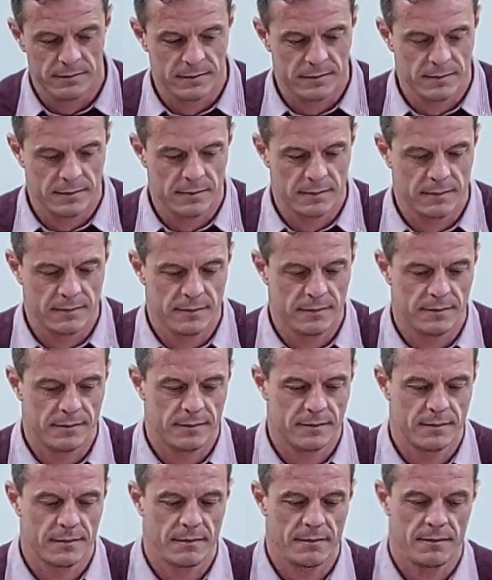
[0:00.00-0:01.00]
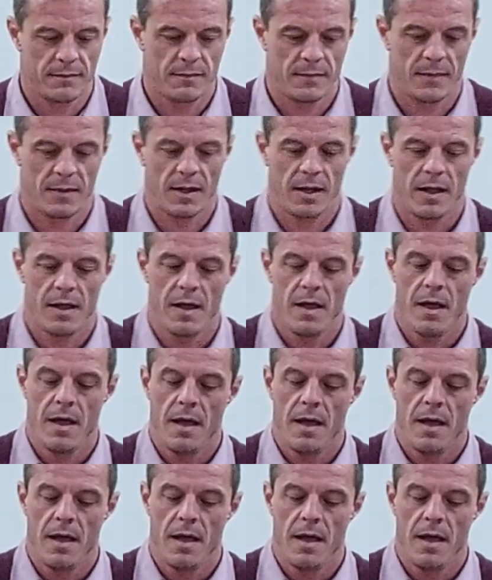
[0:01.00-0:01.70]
(silence)